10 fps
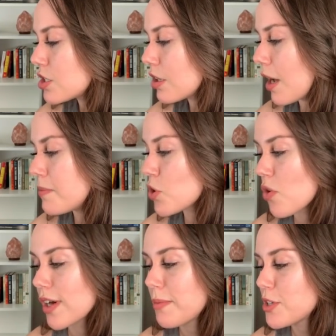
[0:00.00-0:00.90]
I'm
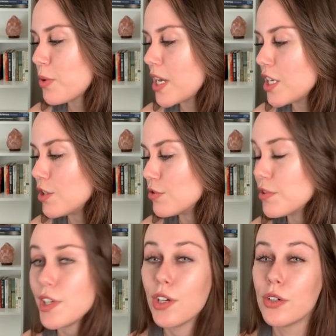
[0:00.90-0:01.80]
torn between you do
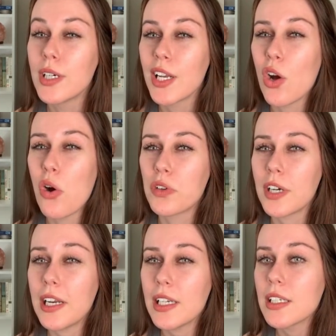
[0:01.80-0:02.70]
you and
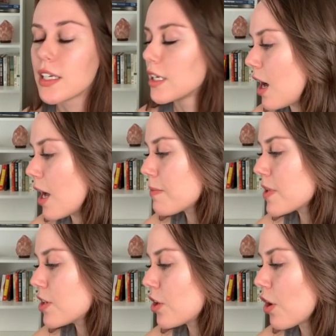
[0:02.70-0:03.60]
overrated. I'm
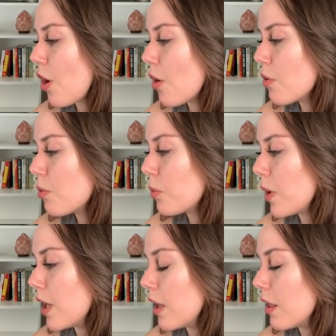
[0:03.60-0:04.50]
gonna go
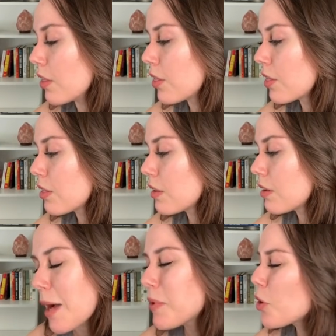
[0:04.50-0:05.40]
with
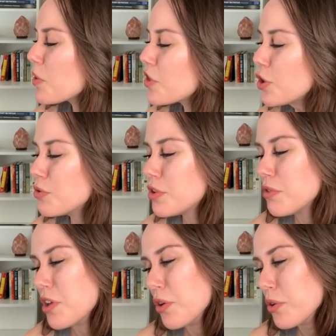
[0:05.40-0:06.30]
you do
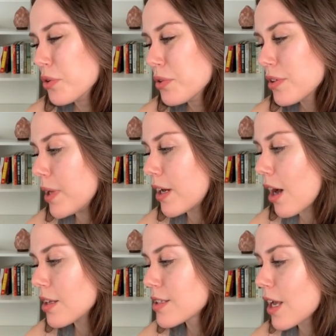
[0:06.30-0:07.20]
you
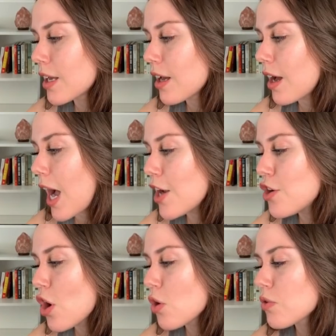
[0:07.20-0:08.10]
because like I
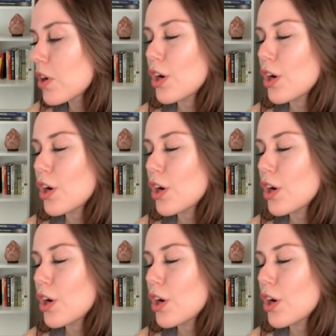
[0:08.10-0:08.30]
know there